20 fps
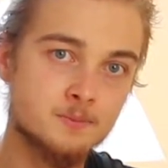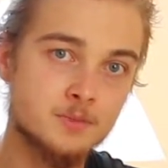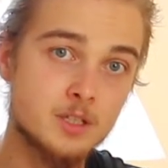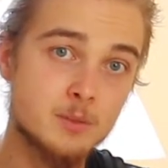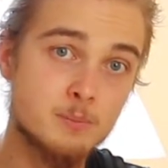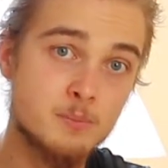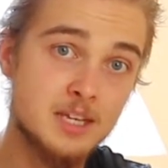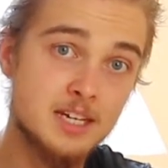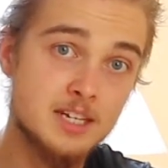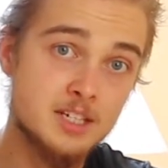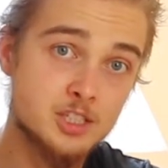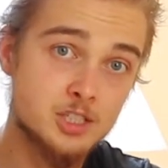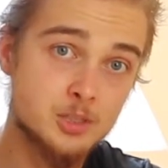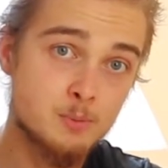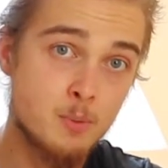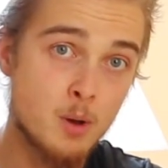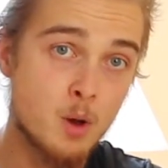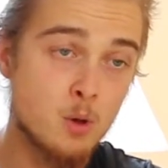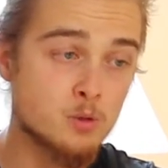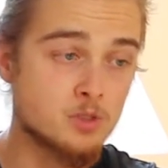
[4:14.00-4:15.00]
to be
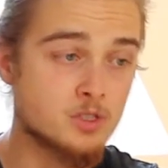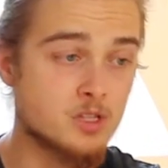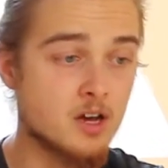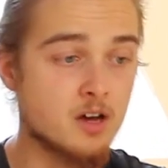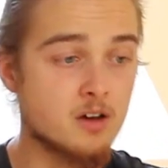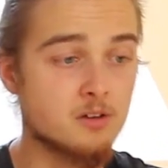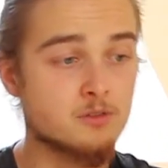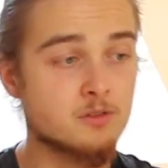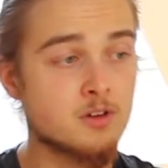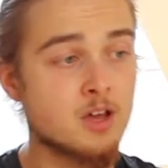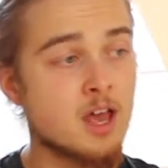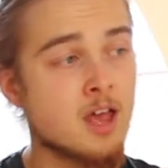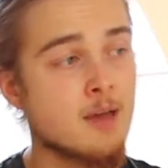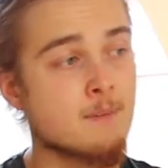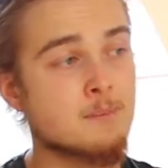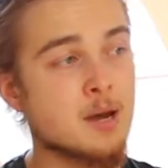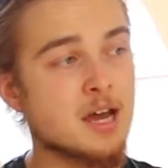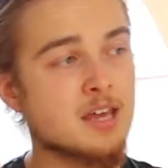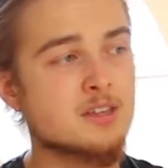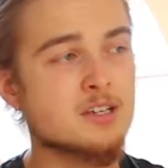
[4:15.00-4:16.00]
disposed of
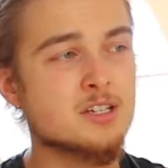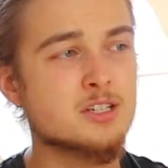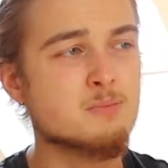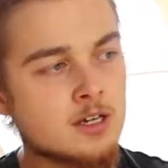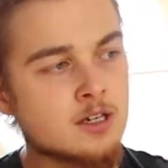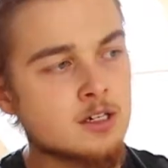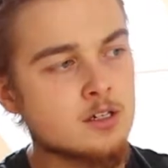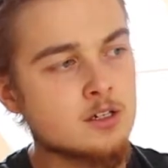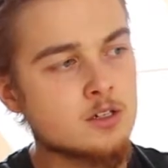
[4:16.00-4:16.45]
by this